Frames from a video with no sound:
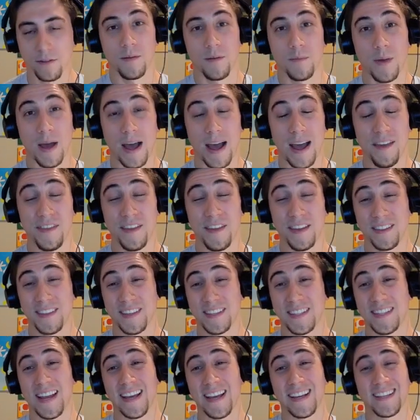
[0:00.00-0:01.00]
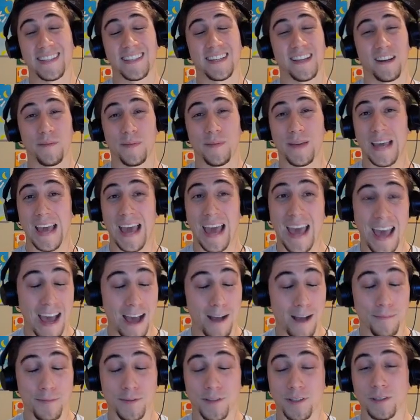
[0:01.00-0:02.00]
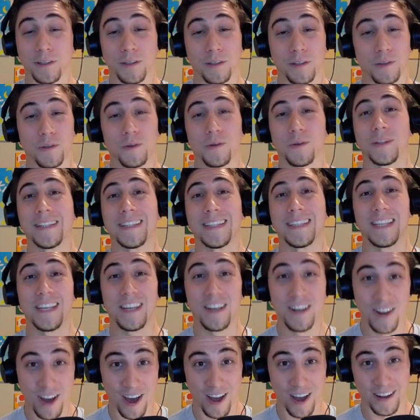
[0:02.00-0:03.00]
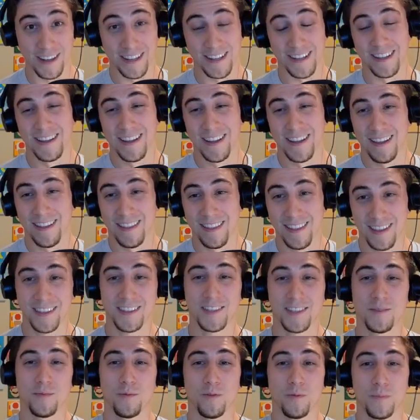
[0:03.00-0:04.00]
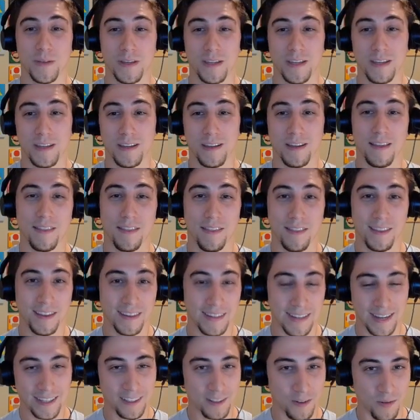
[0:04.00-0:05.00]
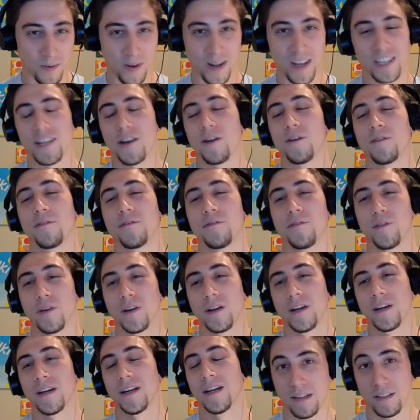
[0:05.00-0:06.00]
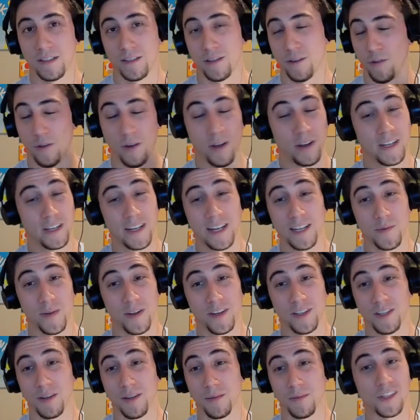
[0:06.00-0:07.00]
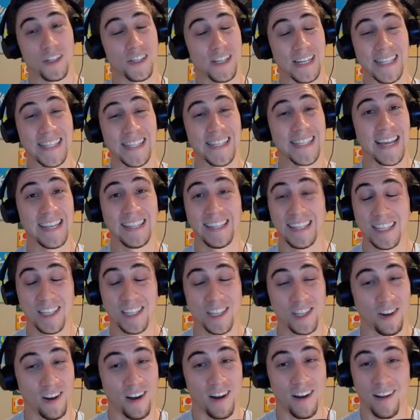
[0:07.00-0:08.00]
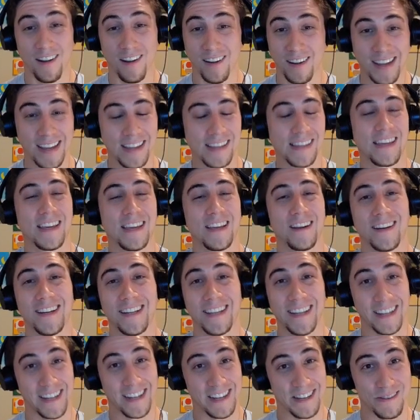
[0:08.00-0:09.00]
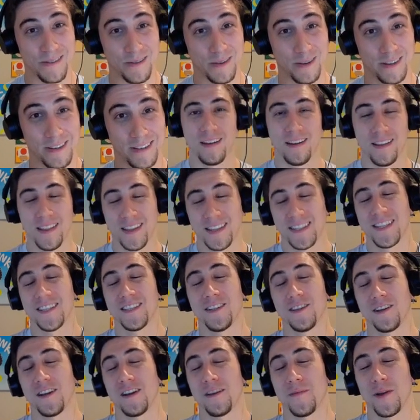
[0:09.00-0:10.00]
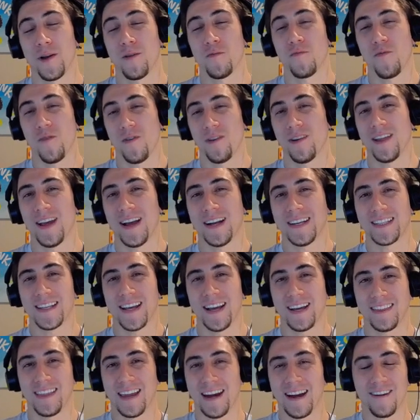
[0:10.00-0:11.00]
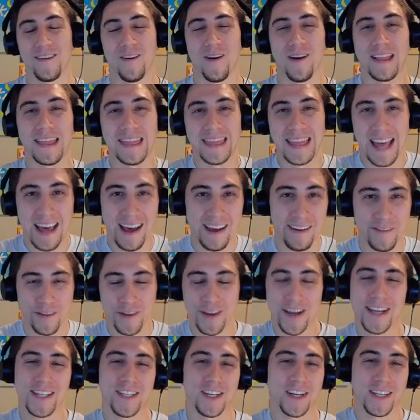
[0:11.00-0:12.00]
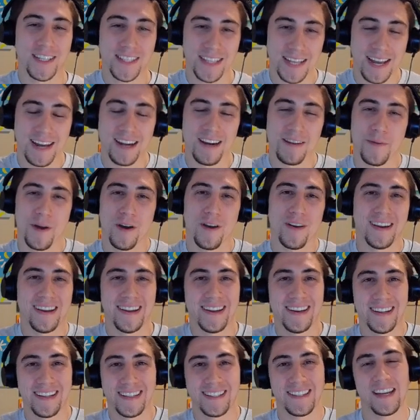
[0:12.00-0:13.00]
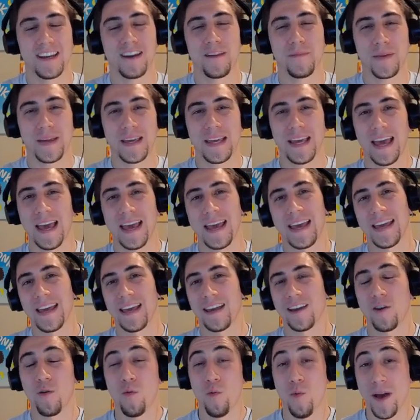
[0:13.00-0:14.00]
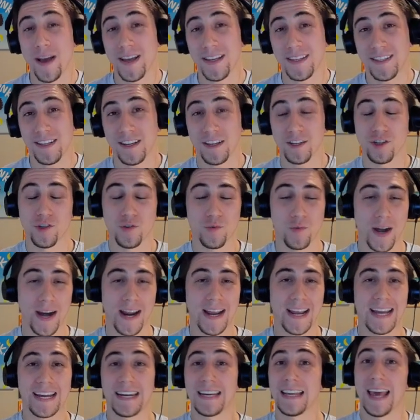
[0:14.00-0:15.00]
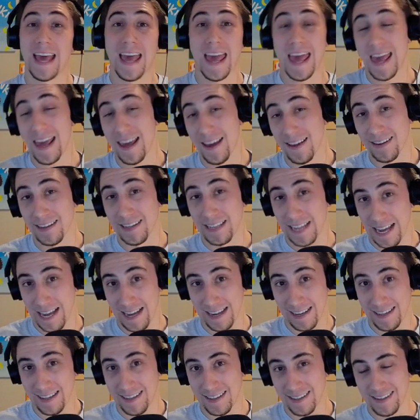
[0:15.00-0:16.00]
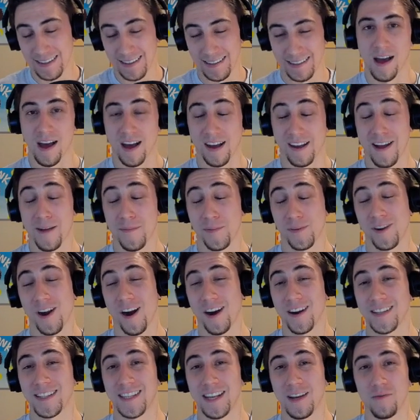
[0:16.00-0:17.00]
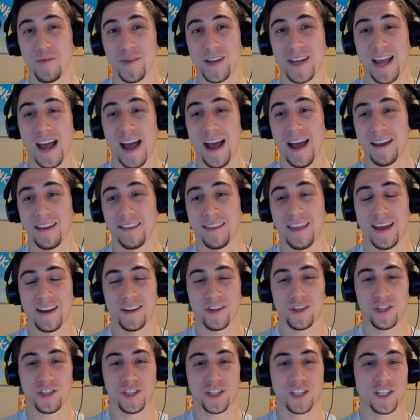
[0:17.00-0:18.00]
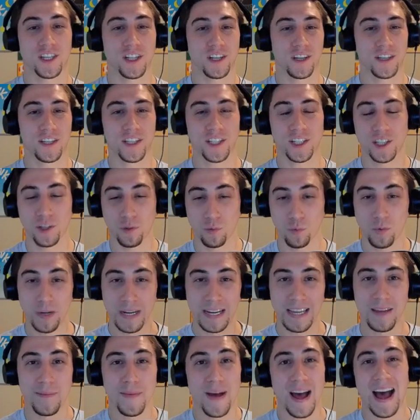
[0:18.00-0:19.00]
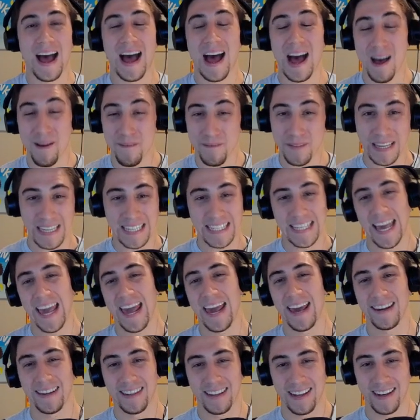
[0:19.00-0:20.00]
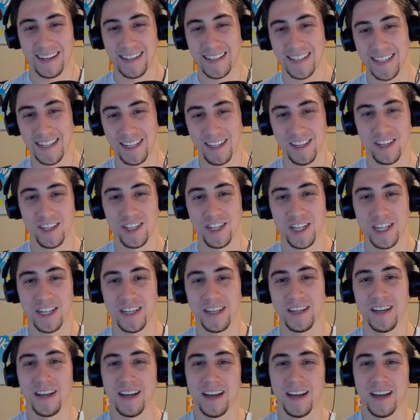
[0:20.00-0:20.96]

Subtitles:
But I think this deck is going to be absolute nutty. This will be the deck to watch out for. So if you guys want something just insanely strong, here you go. This is going to be a Warlock deck that I know a lot of you guys are excited about. It is going to be a Quest Dragon Handlock. A couple cards that we got that just scream obvious Handlock synergy.